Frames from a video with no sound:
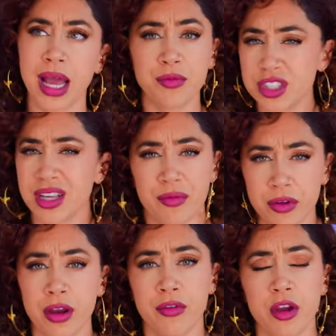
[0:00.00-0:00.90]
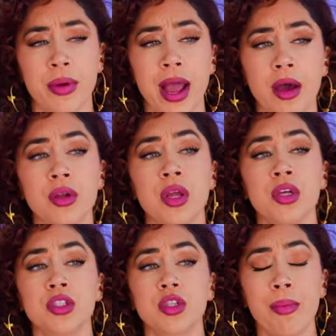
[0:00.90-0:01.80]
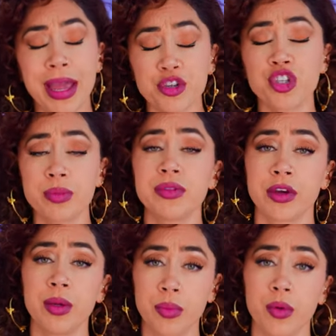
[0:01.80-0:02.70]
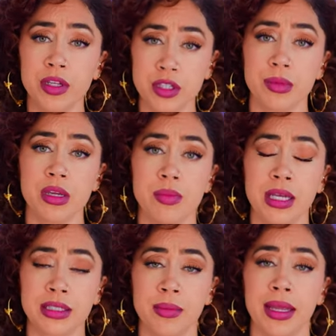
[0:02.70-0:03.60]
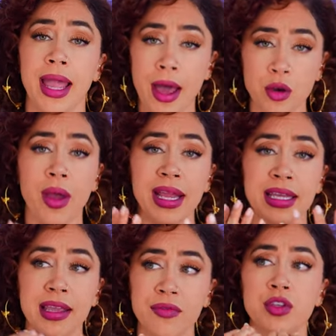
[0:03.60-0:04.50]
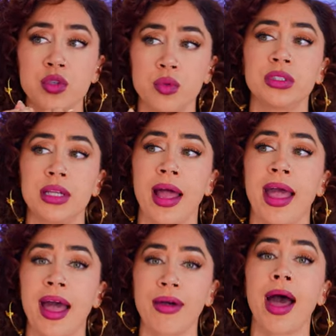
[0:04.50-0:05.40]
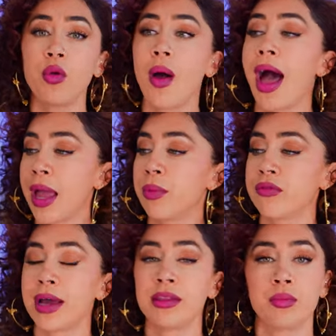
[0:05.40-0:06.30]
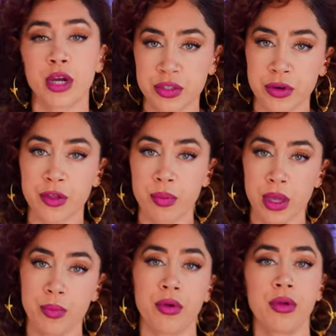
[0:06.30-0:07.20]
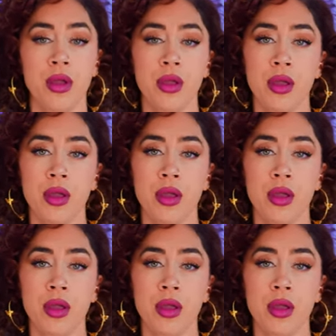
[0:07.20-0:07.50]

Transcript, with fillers: I'm just I'm very, very proud. So mentorship is very important to me because I'm like, how do I give the tools that I have? How do I provide the bricks for other people?